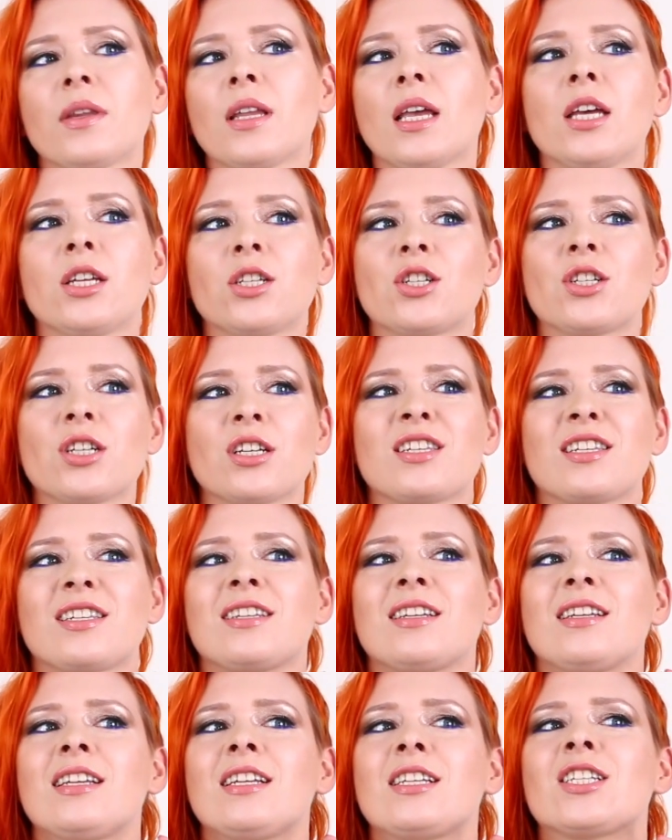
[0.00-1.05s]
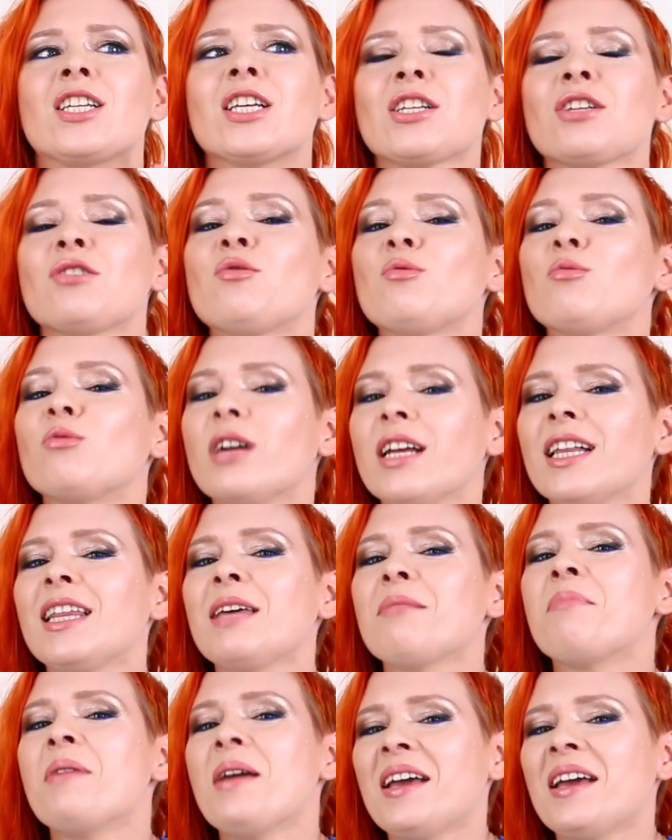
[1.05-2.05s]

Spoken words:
It's just doesn't really